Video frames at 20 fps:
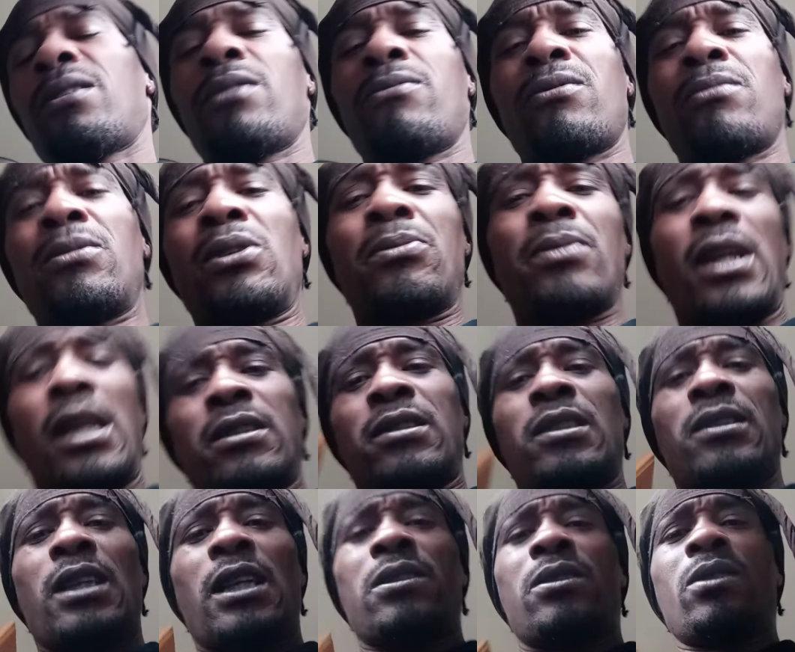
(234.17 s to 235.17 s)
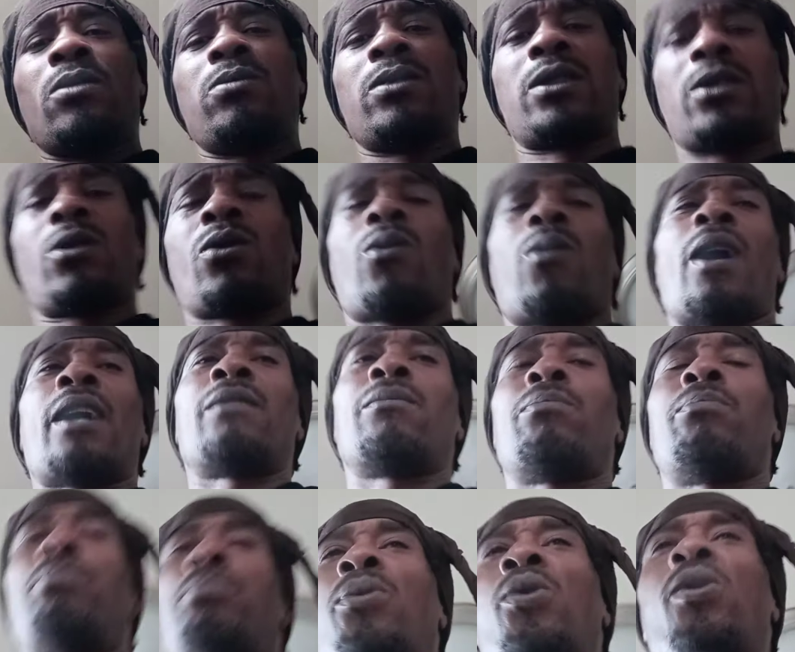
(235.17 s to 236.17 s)
really remember that shit. That shit was quite
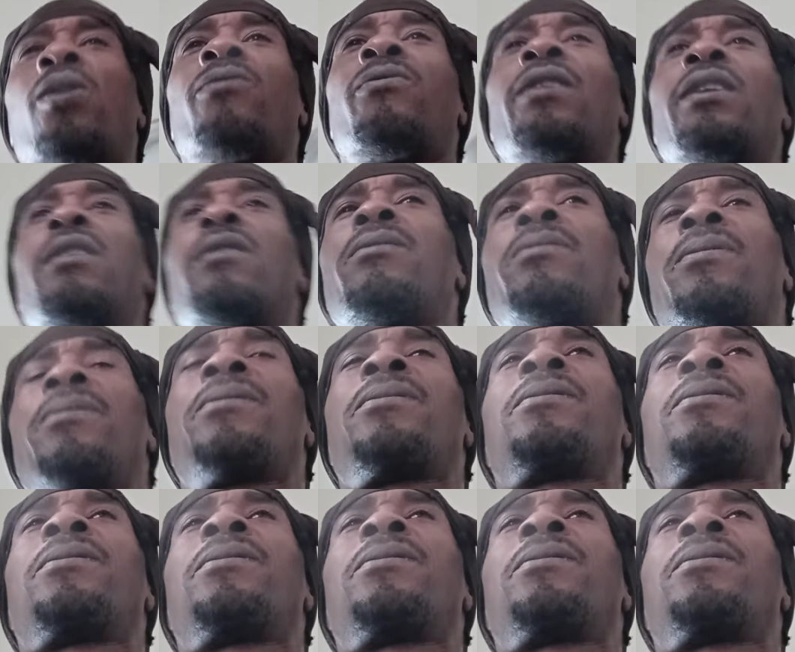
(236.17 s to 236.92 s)
boring.